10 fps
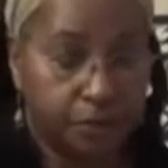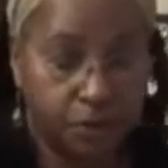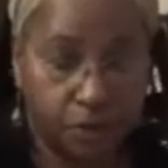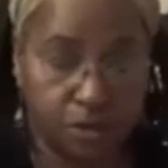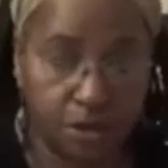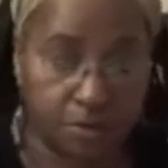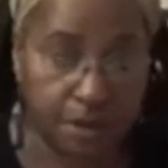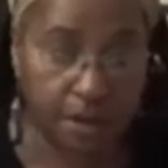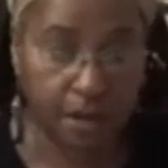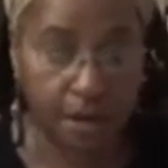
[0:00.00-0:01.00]
which can
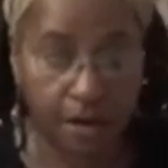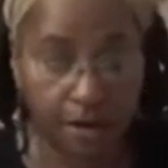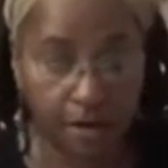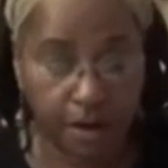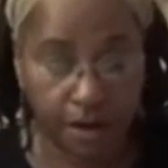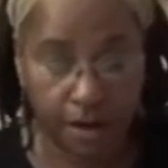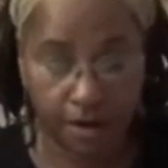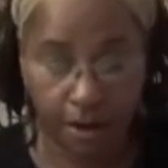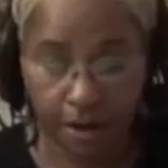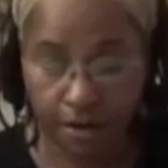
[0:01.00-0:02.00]
be here, here,
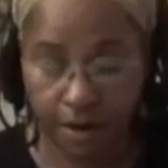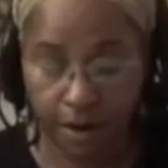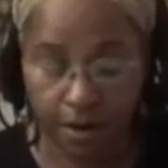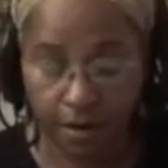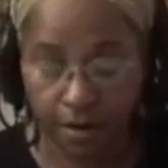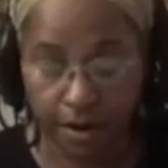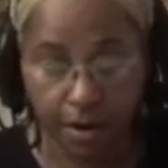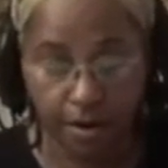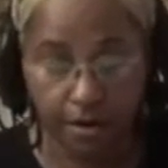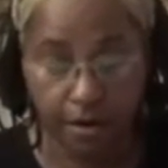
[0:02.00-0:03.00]
here, here, or
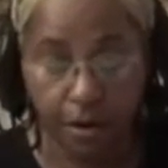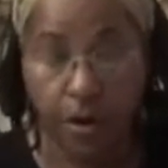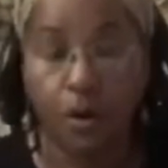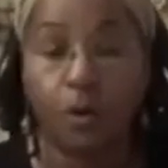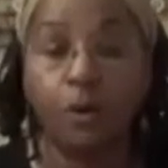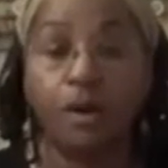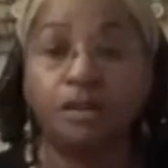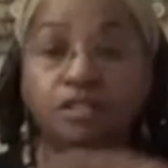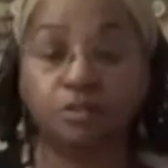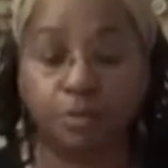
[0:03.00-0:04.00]
here, or in a
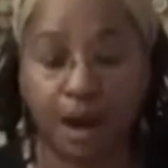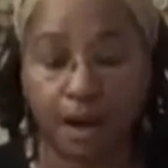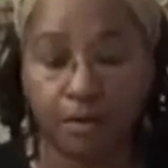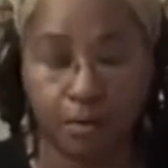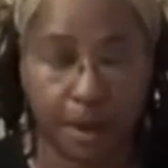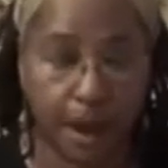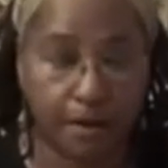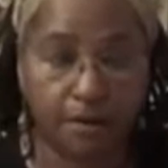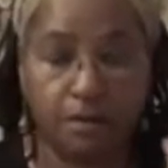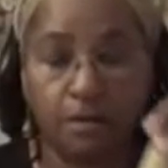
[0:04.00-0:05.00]
spiral
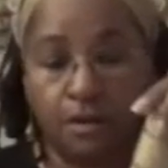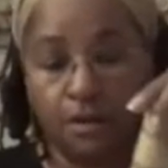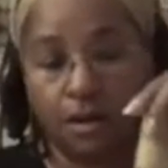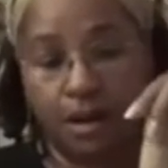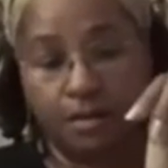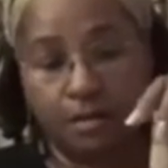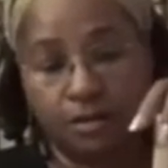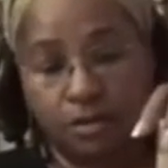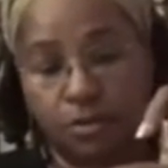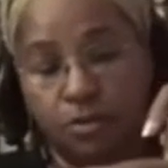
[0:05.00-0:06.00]
pattern like
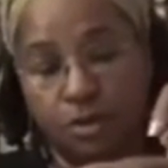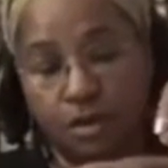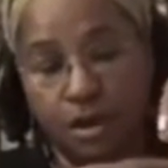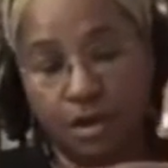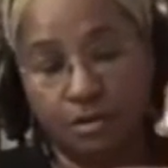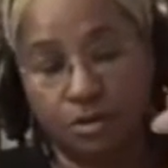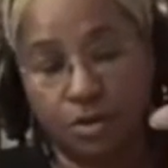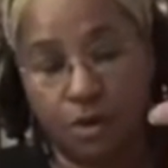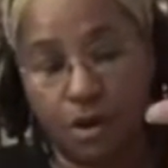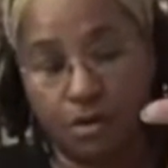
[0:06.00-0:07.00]
this one where the nails
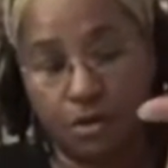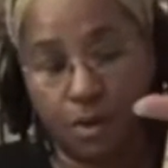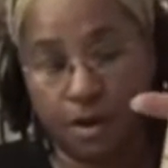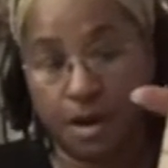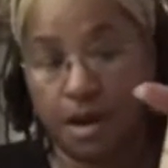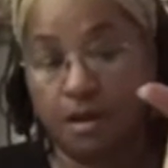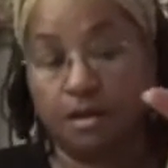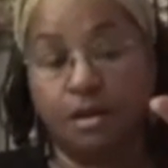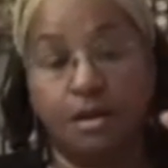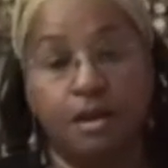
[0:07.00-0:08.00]
go all the way down.
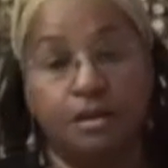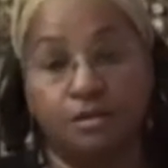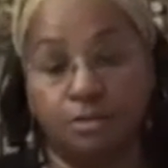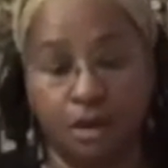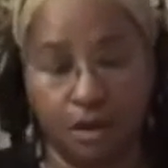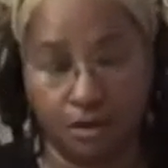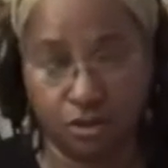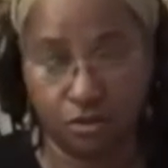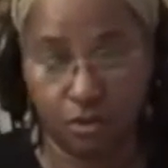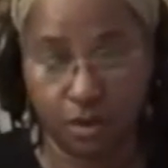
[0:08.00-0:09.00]
And again, as many as
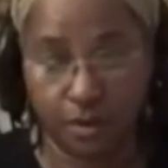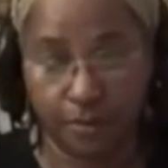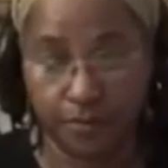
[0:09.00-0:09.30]
you want.